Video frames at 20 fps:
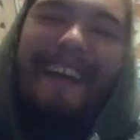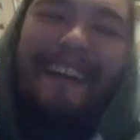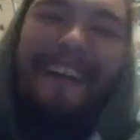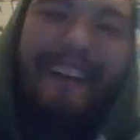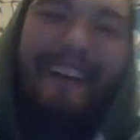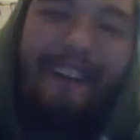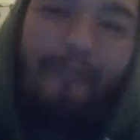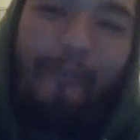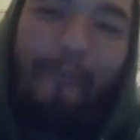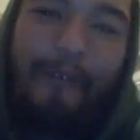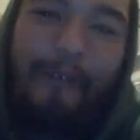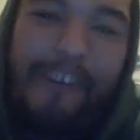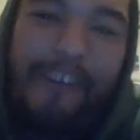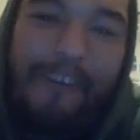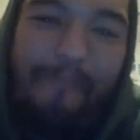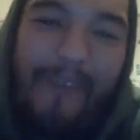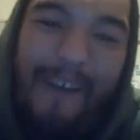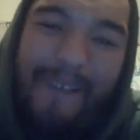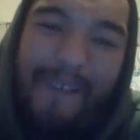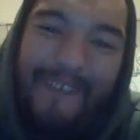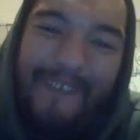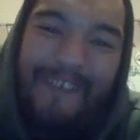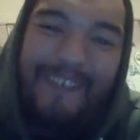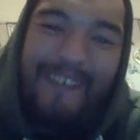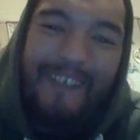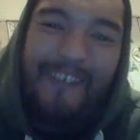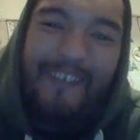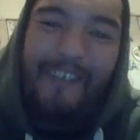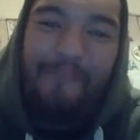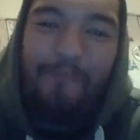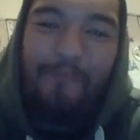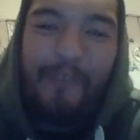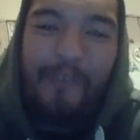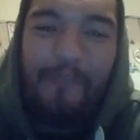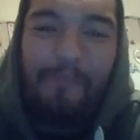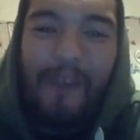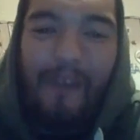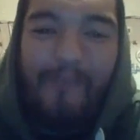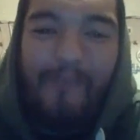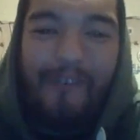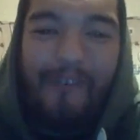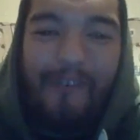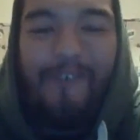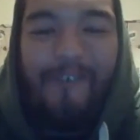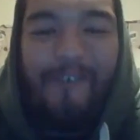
Well, we could probably shoot on